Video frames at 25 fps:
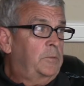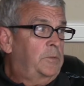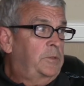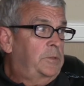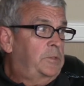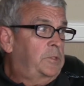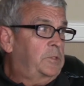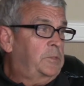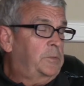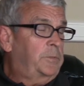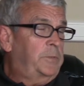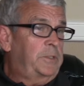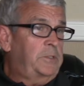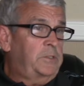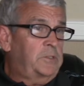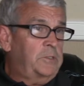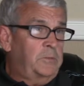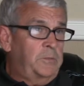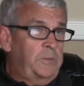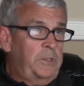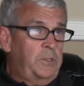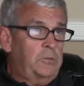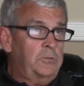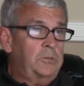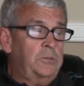We just spend
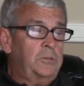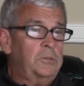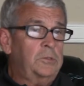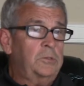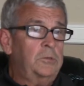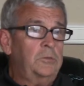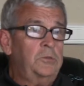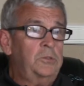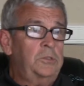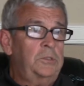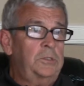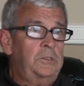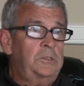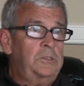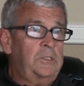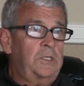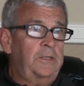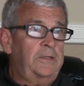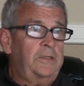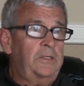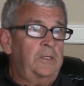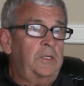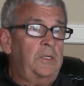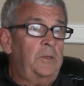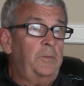some interest. So she's
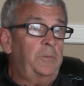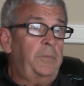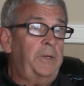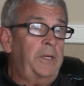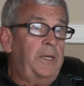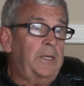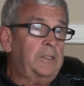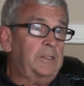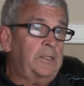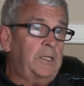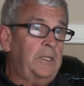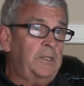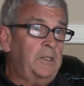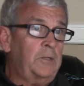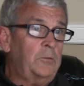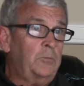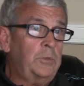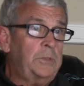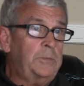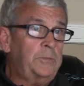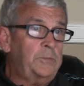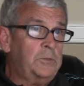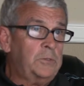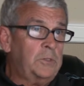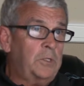had an impact on our
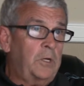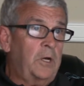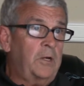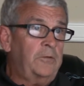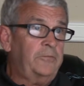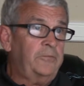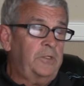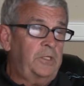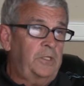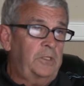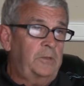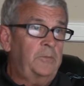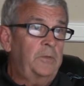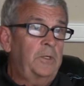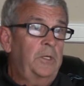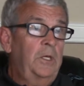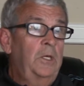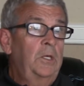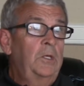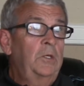women's golf team